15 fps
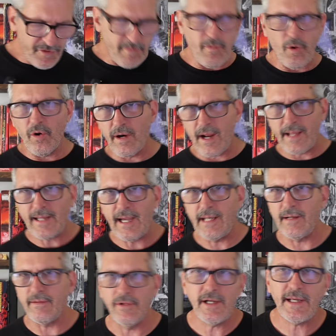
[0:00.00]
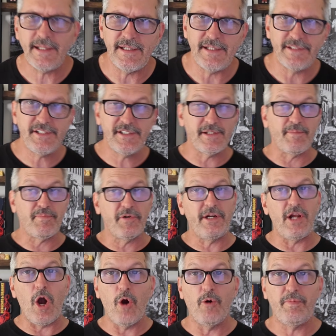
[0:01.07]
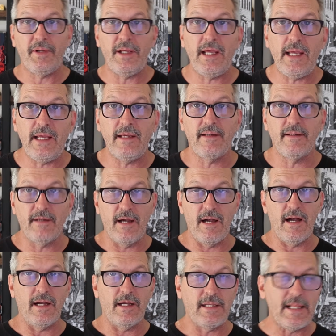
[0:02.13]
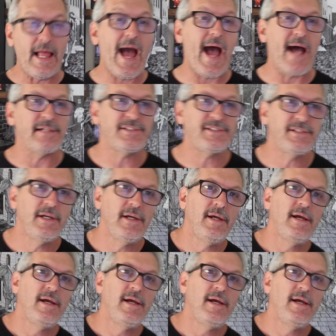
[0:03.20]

more I kind of look at this is a pretty OP class.